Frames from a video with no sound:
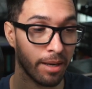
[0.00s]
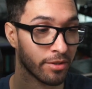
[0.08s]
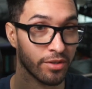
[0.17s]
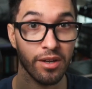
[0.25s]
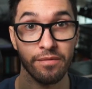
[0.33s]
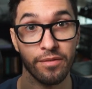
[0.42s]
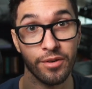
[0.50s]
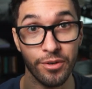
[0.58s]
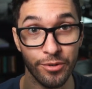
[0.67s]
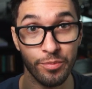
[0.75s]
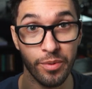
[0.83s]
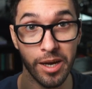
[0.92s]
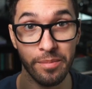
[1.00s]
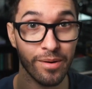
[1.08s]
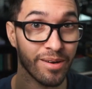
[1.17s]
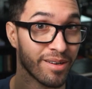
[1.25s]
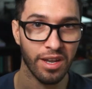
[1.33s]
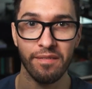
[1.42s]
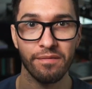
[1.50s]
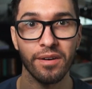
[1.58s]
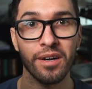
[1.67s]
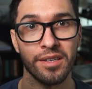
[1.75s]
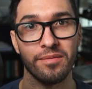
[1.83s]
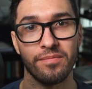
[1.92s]
capture stuff for a newspaper, just have
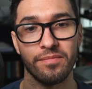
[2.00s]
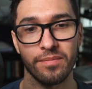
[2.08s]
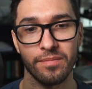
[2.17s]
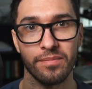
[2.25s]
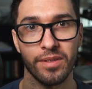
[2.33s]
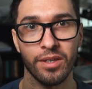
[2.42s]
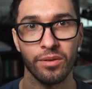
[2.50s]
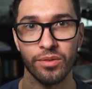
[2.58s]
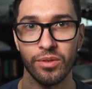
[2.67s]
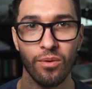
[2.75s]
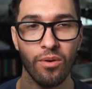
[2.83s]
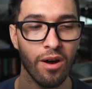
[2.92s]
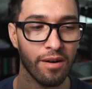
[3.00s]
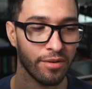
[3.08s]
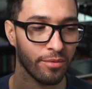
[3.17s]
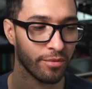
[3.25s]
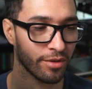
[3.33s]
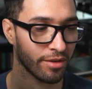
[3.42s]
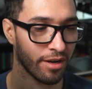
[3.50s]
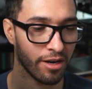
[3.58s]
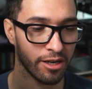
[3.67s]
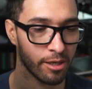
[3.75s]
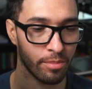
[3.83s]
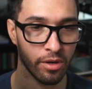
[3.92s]
fun. So often we're
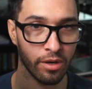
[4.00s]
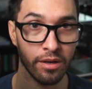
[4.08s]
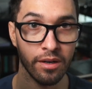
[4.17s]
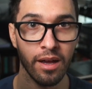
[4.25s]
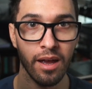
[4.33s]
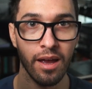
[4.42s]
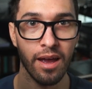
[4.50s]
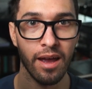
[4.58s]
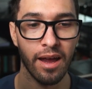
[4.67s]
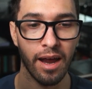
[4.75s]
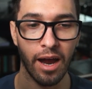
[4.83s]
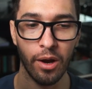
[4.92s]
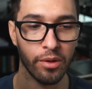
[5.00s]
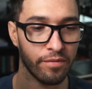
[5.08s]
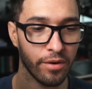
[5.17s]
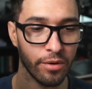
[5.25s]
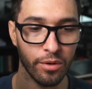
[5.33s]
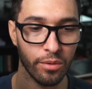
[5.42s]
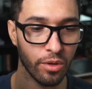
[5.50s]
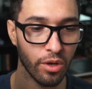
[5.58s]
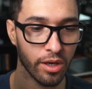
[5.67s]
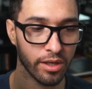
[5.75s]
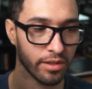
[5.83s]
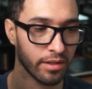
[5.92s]
hung up on how the photo
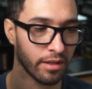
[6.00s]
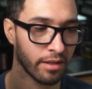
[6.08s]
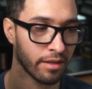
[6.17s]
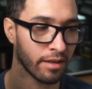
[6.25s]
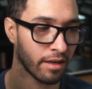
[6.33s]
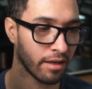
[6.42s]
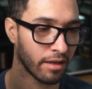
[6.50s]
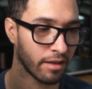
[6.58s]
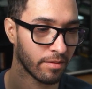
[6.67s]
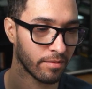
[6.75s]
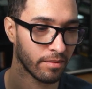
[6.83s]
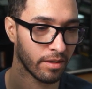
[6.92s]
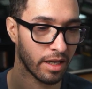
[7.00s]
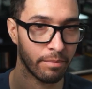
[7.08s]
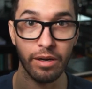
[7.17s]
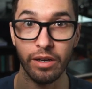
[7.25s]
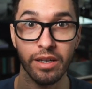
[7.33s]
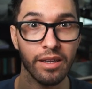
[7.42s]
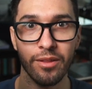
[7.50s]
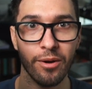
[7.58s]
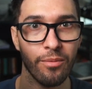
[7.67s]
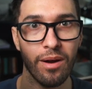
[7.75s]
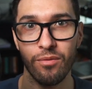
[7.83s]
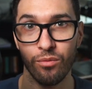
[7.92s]
looks and am I getting
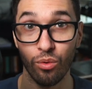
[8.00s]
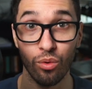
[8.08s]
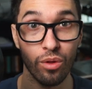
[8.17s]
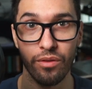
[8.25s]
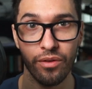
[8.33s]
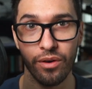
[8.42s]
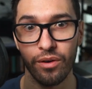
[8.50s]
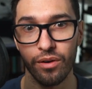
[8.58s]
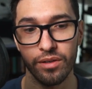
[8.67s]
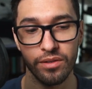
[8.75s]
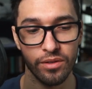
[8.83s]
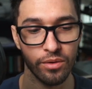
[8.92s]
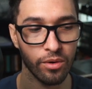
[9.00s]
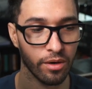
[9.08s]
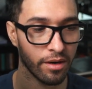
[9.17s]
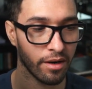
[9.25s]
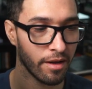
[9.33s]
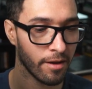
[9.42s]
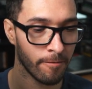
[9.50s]
the right rule of thirds, or